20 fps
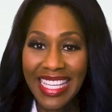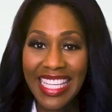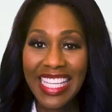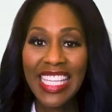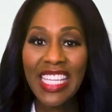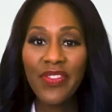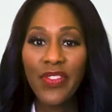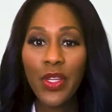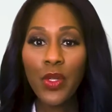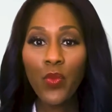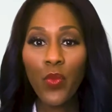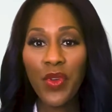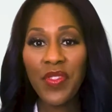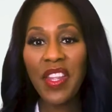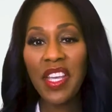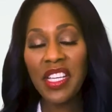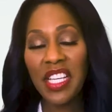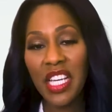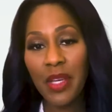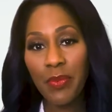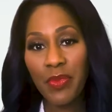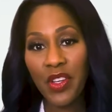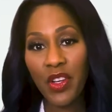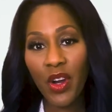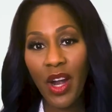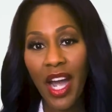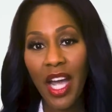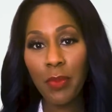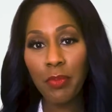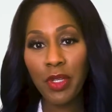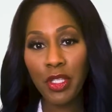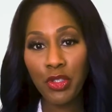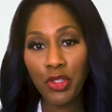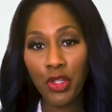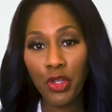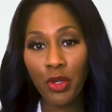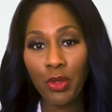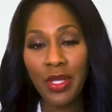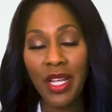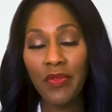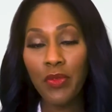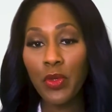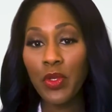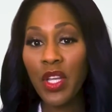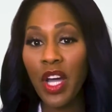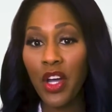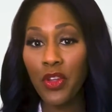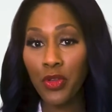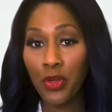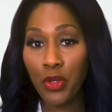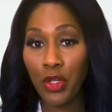even when they keep their high blood sugar levels under